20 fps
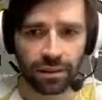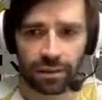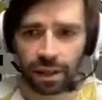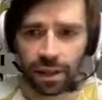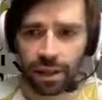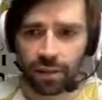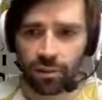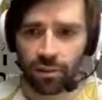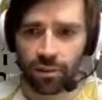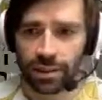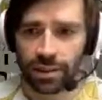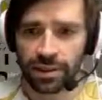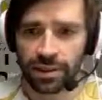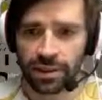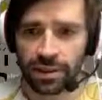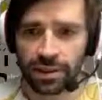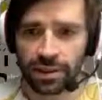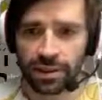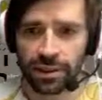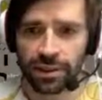They're
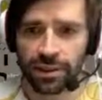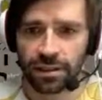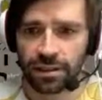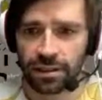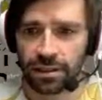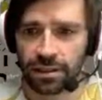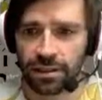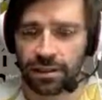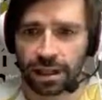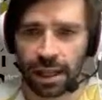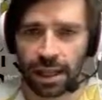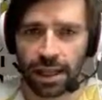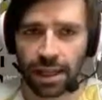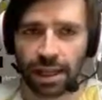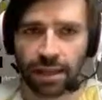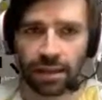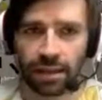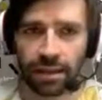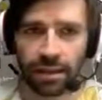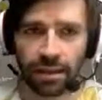humans,
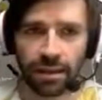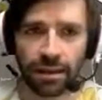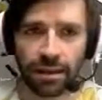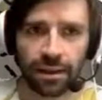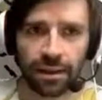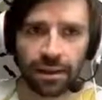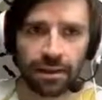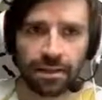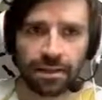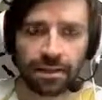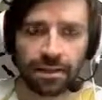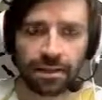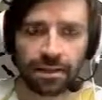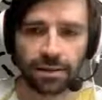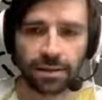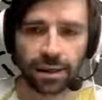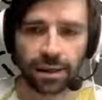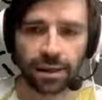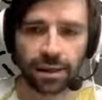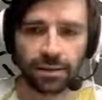just like
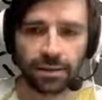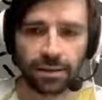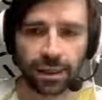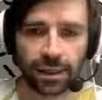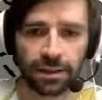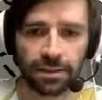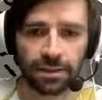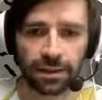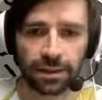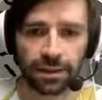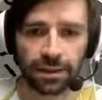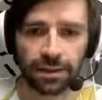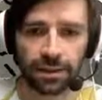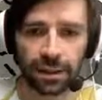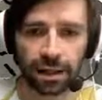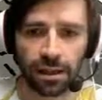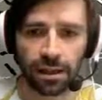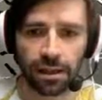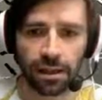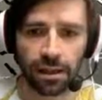the rest of
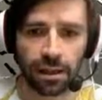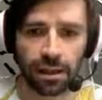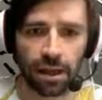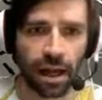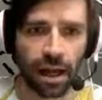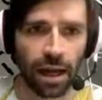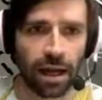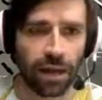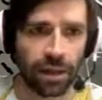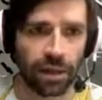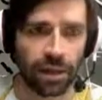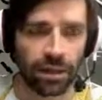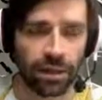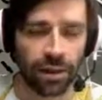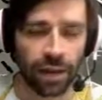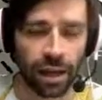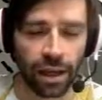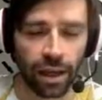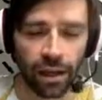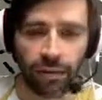us,
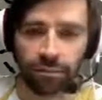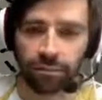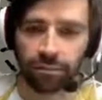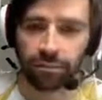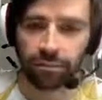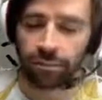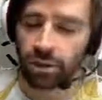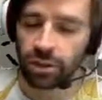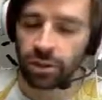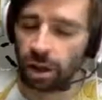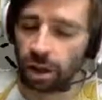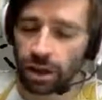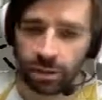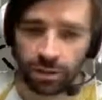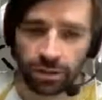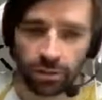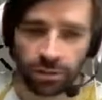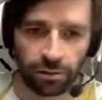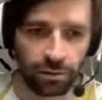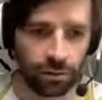and they're
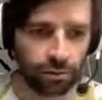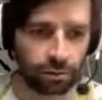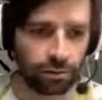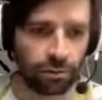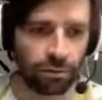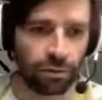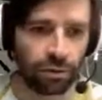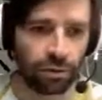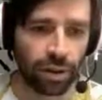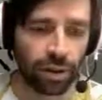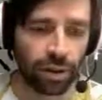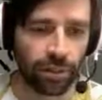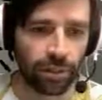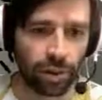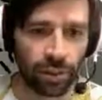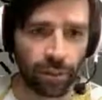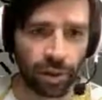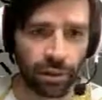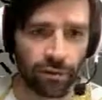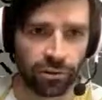trying to do
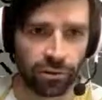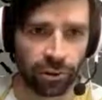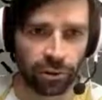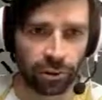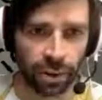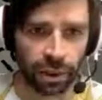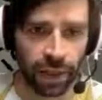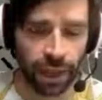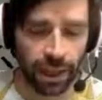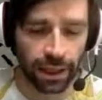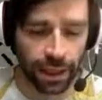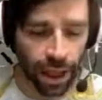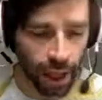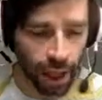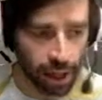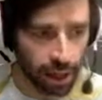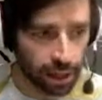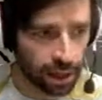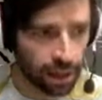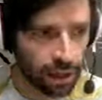the very best job that
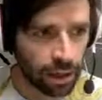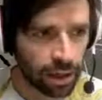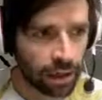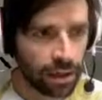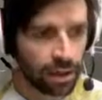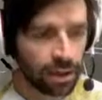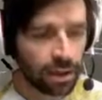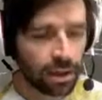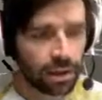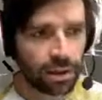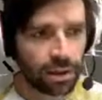they can.